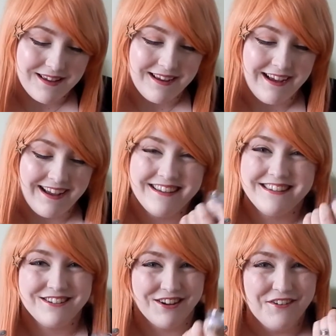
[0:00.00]

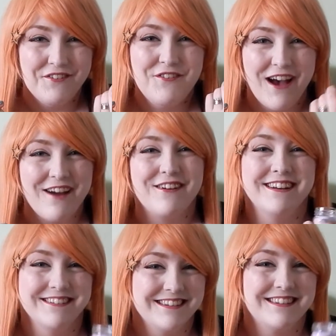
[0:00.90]
It's got a
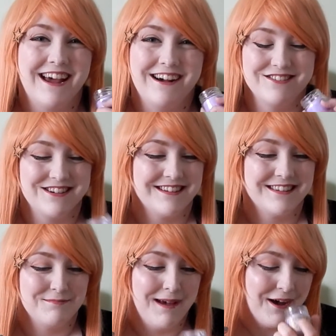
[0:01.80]
very nostalgic
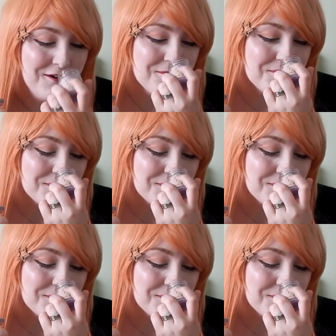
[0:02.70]
smell.